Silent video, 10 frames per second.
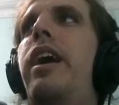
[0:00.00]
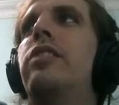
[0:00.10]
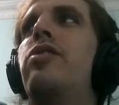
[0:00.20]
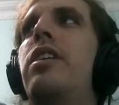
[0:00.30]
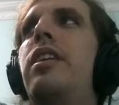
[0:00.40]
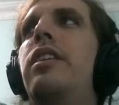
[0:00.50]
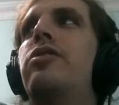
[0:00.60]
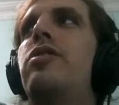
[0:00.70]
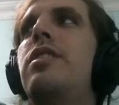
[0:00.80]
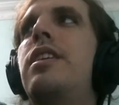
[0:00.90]
actually,
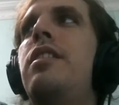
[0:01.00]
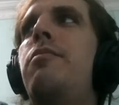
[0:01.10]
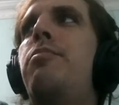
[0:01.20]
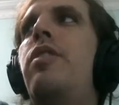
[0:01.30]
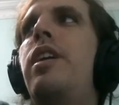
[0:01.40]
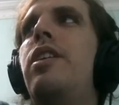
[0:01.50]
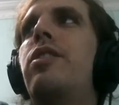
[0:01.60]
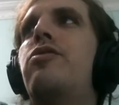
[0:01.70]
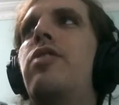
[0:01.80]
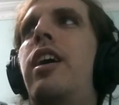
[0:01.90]
she did a pretty
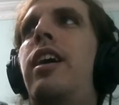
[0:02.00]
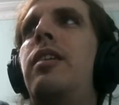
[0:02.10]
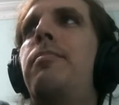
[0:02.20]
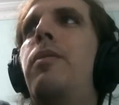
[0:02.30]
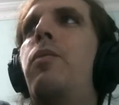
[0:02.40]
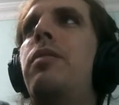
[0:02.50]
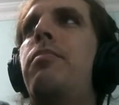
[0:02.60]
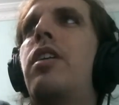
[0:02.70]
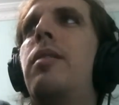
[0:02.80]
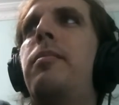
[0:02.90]
good job, but one
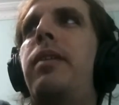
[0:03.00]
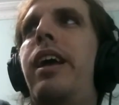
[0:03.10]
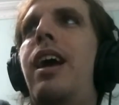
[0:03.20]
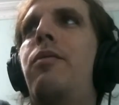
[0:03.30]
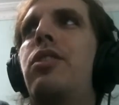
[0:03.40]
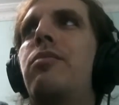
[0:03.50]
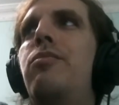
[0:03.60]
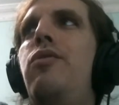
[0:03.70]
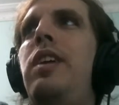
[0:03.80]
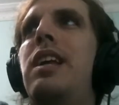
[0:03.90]
problem I have with the
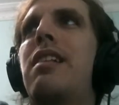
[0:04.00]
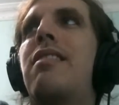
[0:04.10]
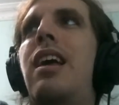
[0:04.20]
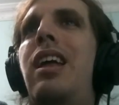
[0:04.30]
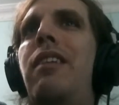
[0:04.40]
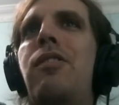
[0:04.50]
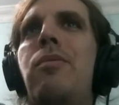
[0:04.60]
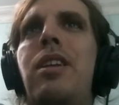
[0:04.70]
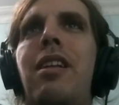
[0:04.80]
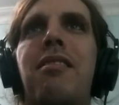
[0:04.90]
movie is that
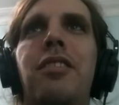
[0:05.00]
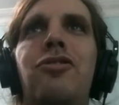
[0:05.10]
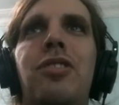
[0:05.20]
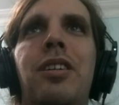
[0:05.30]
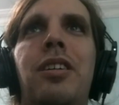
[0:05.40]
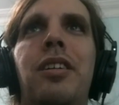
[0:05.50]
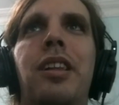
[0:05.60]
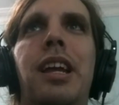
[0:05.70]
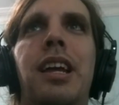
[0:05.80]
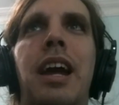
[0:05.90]
everyone is such a,
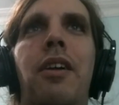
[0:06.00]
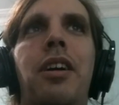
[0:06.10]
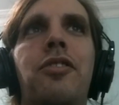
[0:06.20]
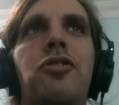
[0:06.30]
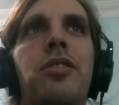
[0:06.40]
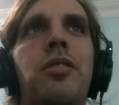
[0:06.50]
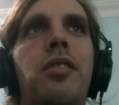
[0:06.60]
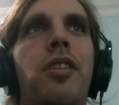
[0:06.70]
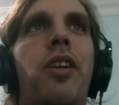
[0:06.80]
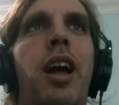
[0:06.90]
like,
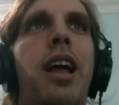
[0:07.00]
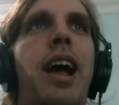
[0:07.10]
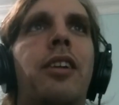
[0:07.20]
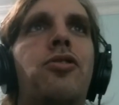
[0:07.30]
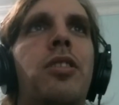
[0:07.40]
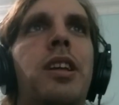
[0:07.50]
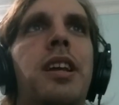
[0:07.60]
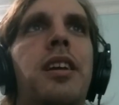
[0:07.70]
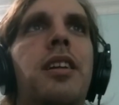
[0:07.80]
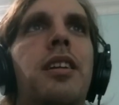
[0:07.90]
caricature. They're not
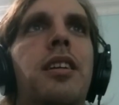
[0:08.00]
actually,